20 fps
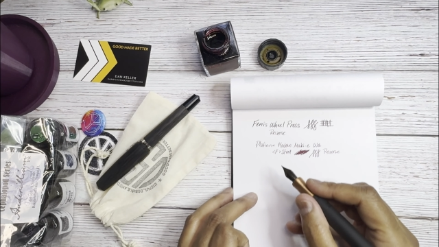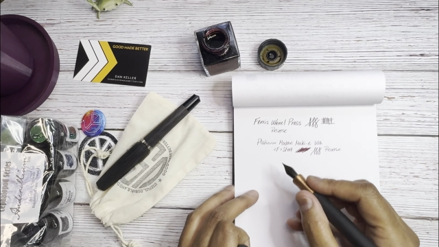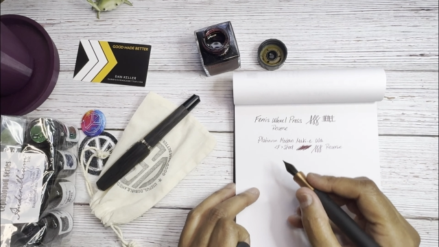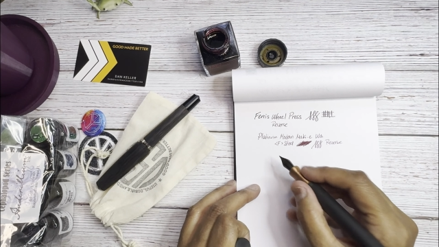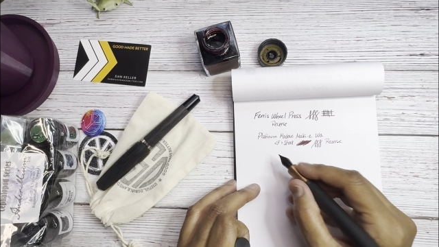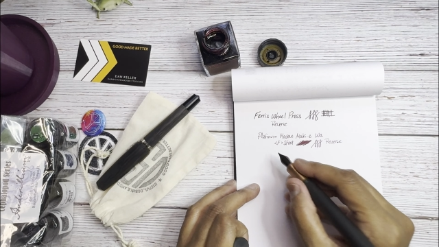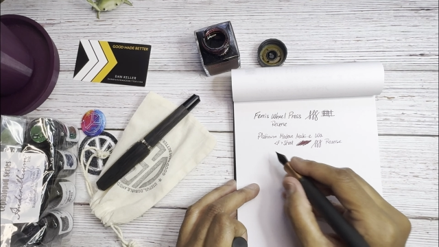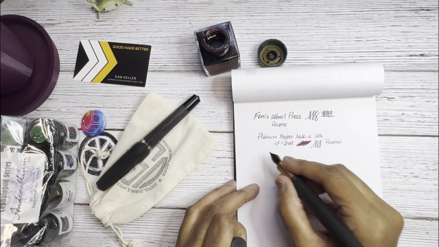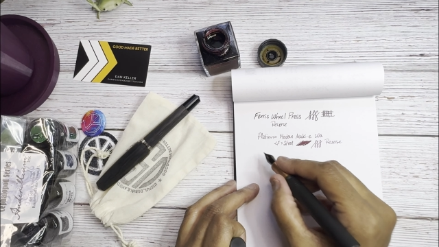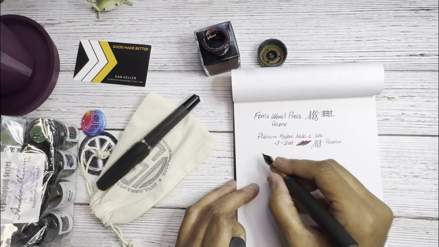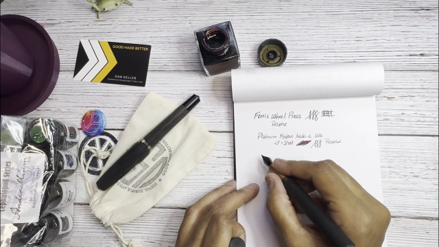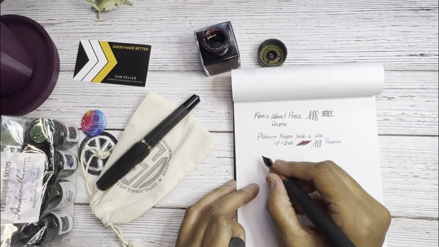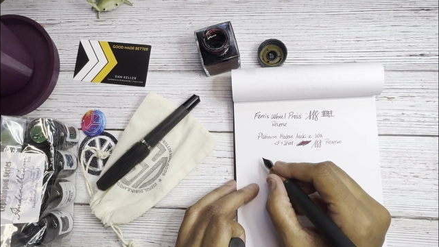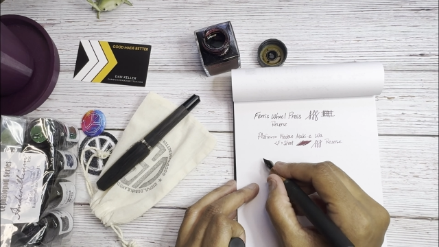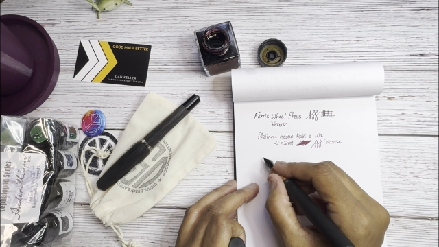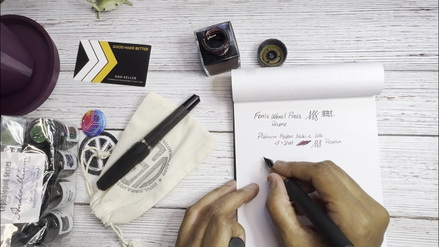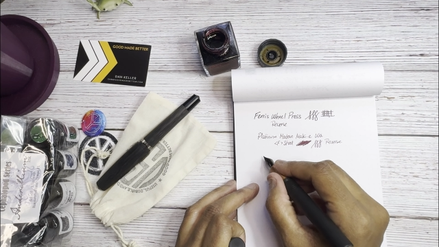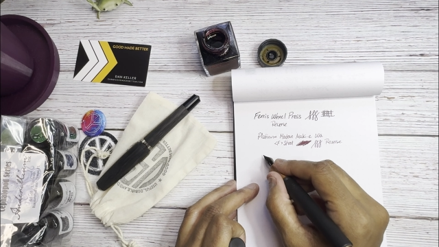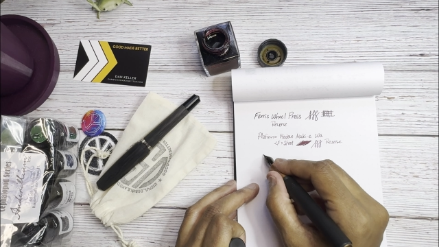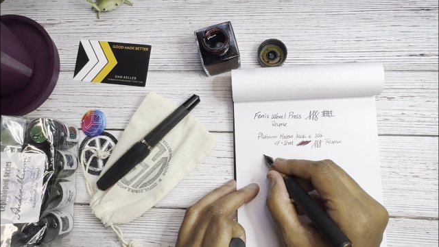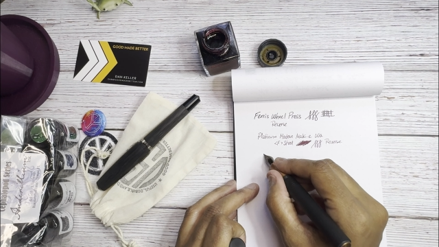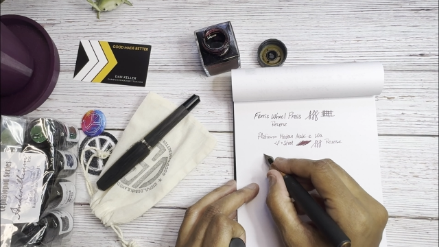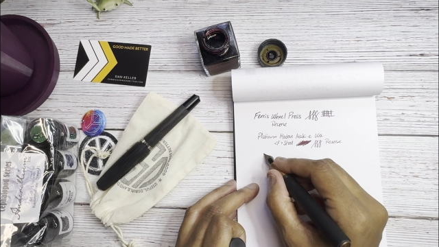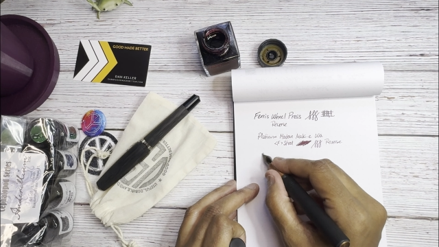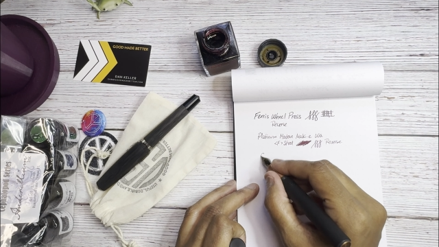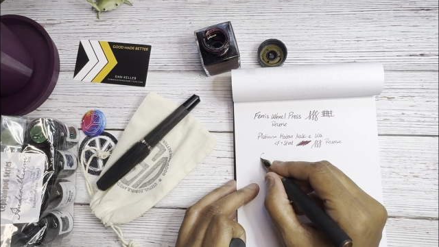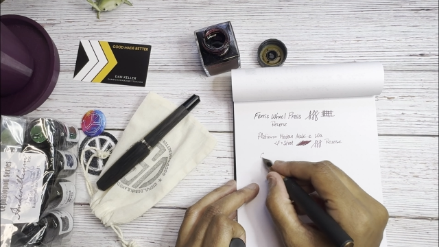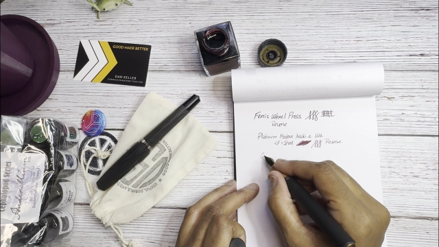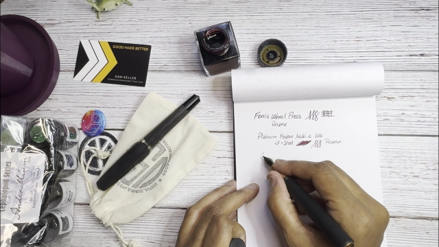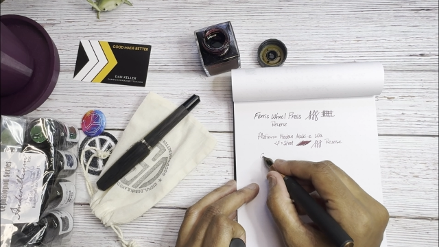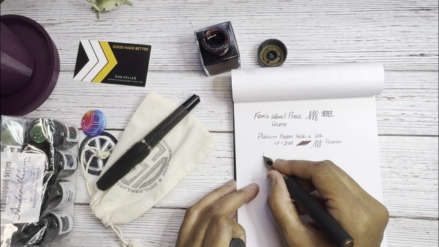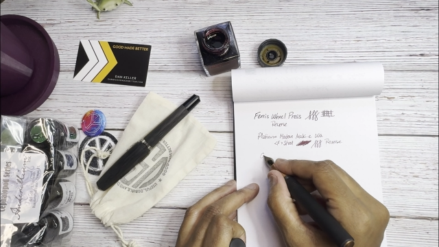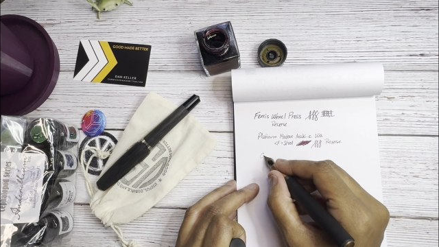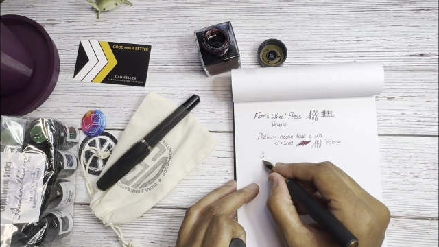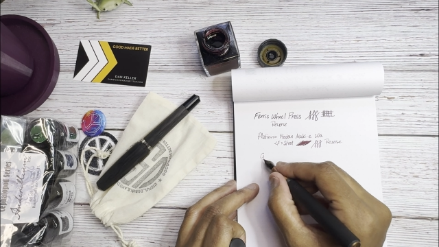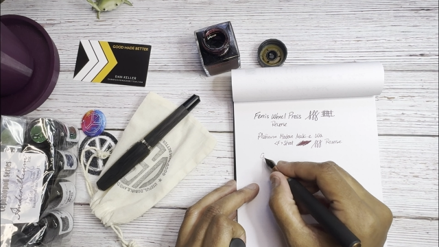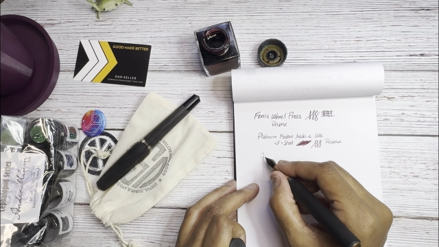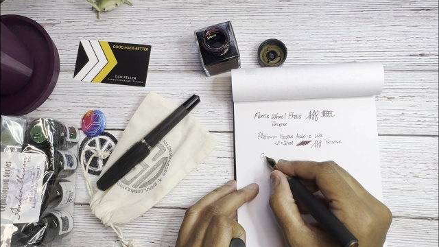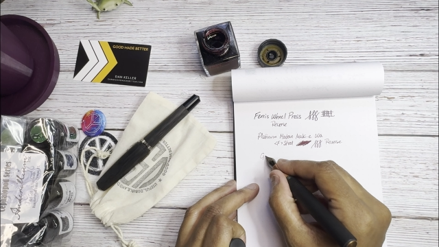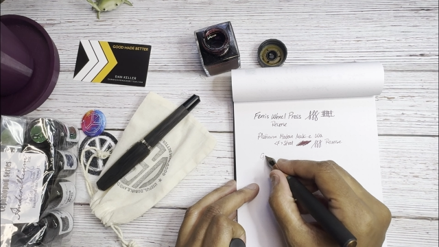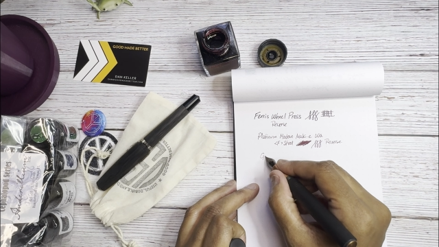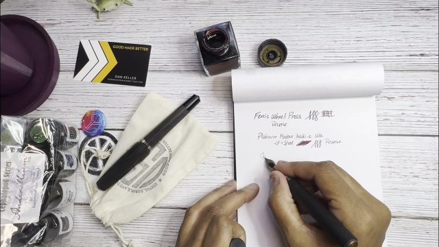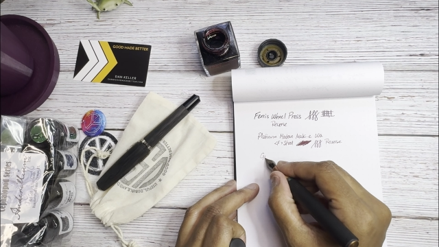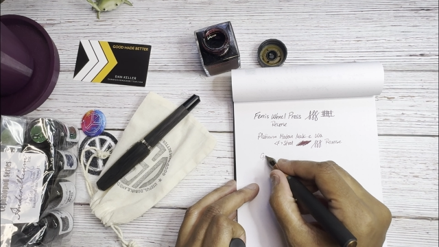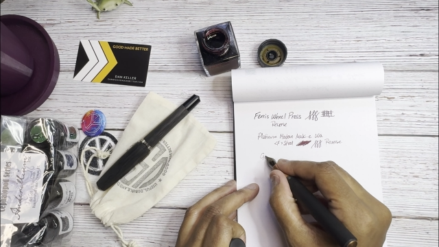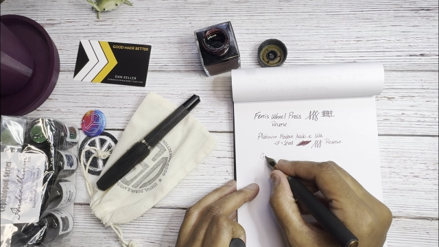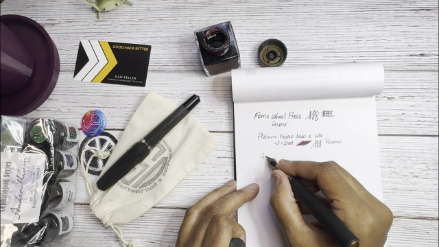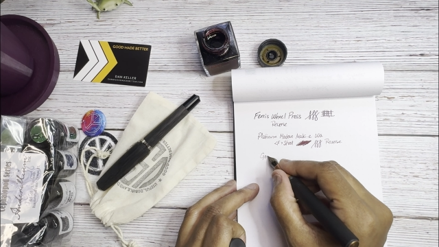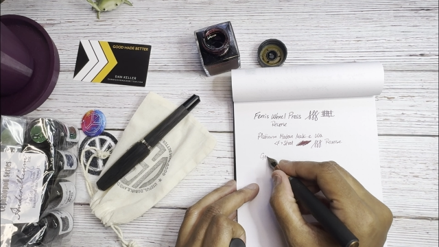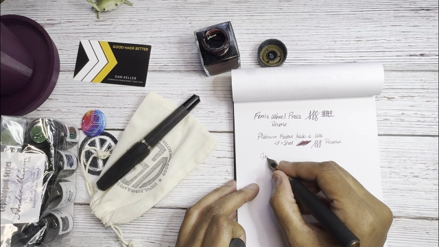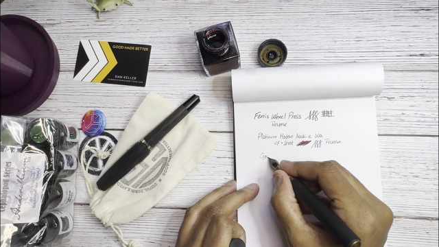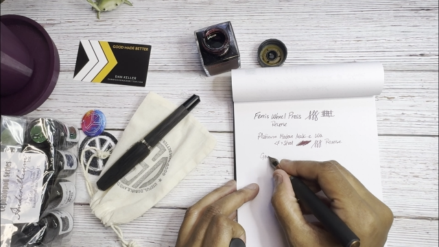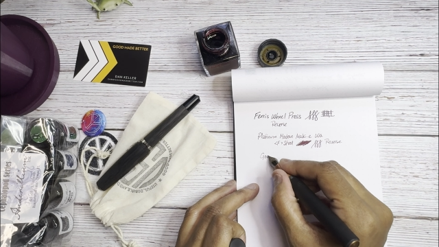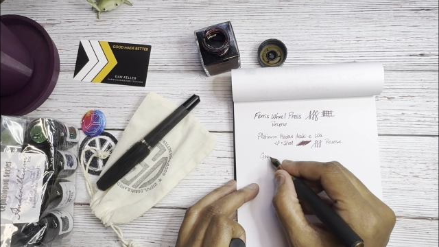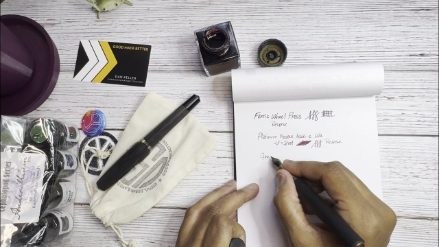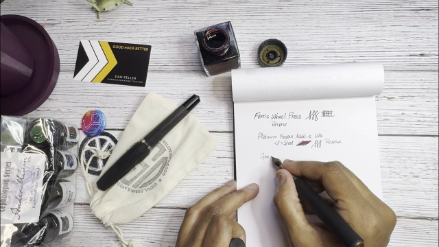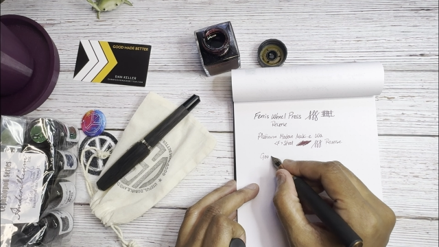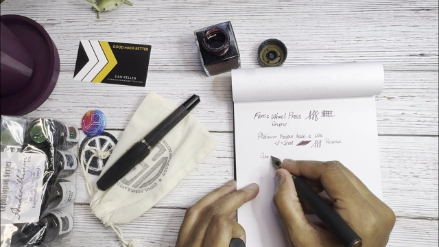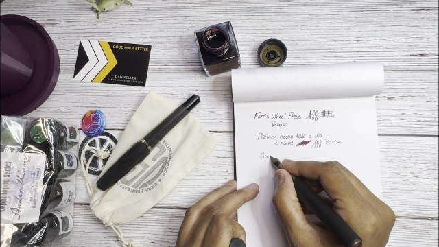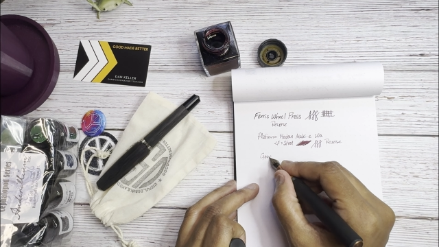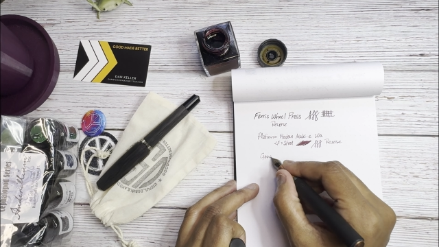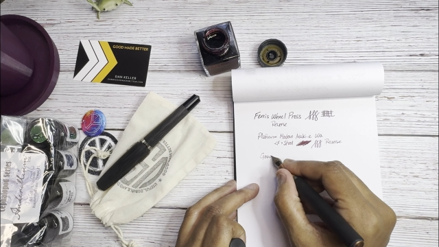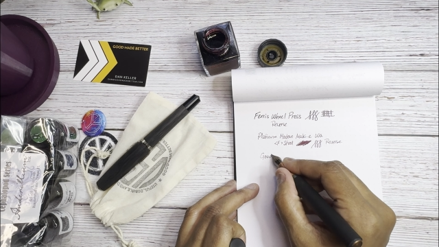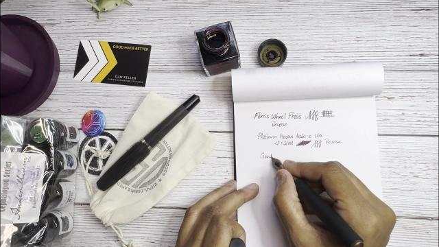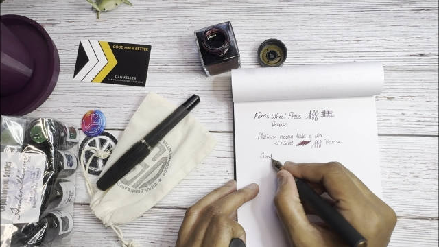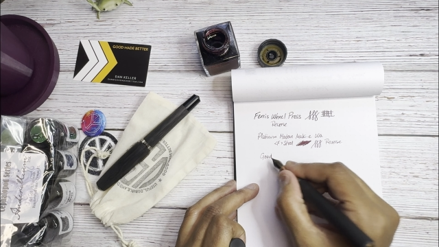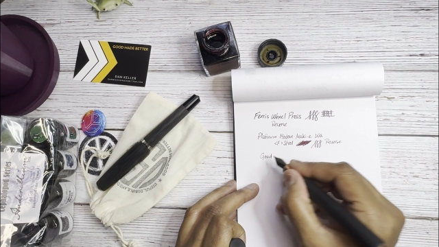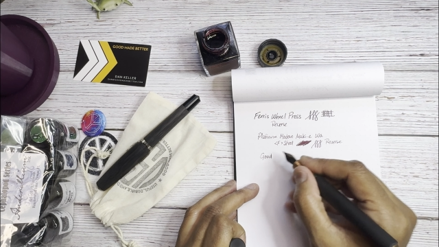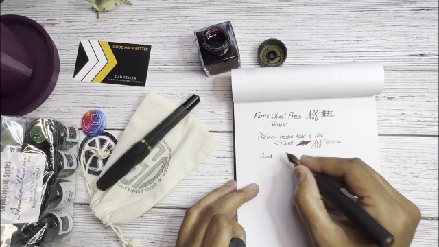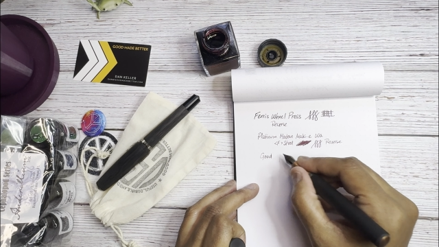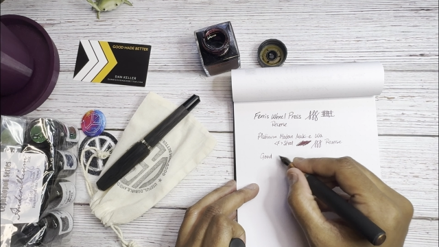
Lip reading: (no speaker visible)